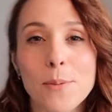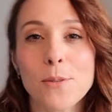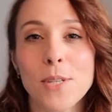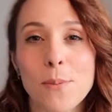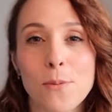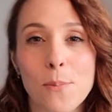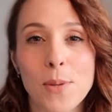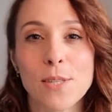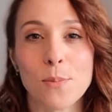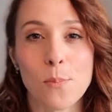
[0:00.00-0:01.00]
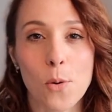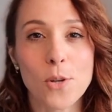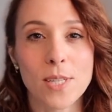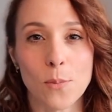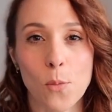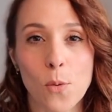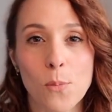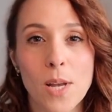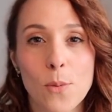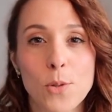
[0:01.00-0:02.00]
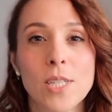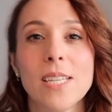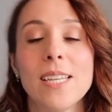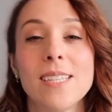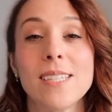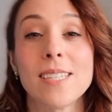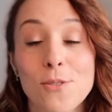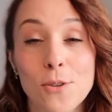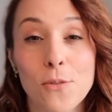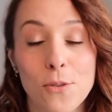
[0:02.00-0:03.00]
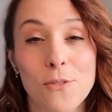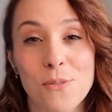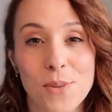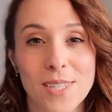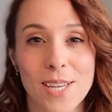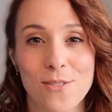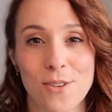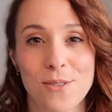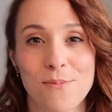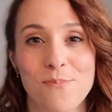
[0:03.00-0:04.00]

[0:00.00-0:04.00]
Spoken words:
to keep the beans moist and warm, which is essential for the fermentation.